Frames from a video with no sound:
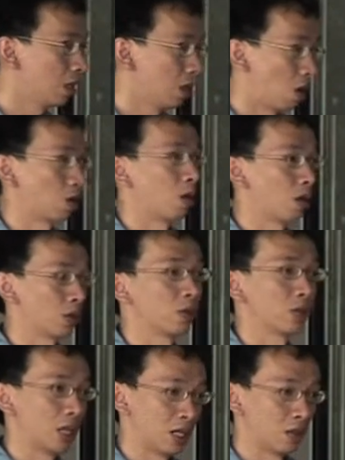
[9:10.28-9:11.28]

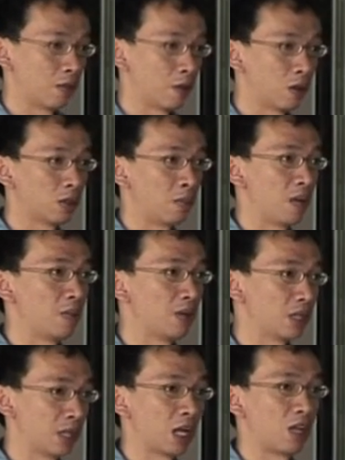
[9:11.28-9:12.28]
Also, yes, of course, paper
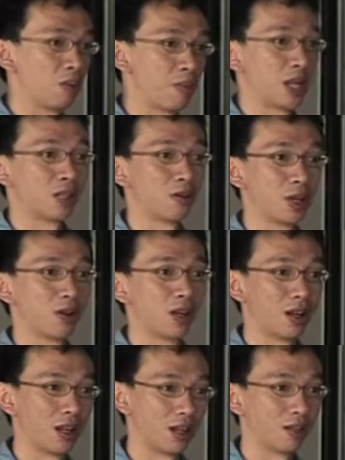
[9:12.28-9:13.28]
is a kind of material
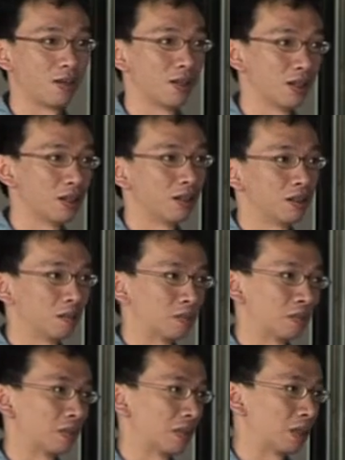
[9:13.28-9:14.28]
that
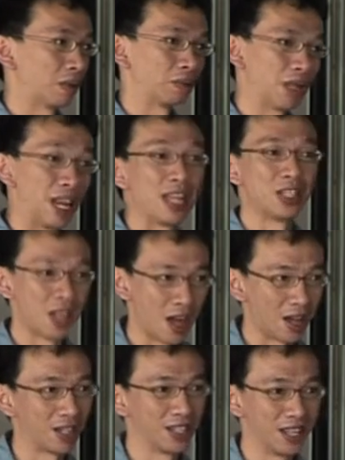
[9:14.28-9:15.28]
lazy
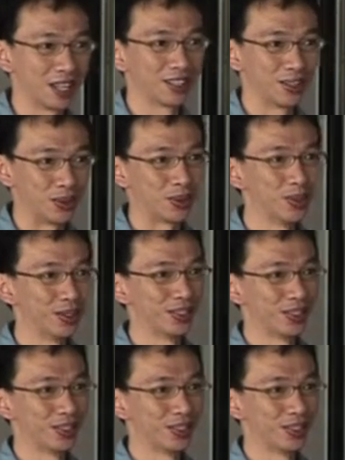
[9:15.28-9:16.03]
architect do.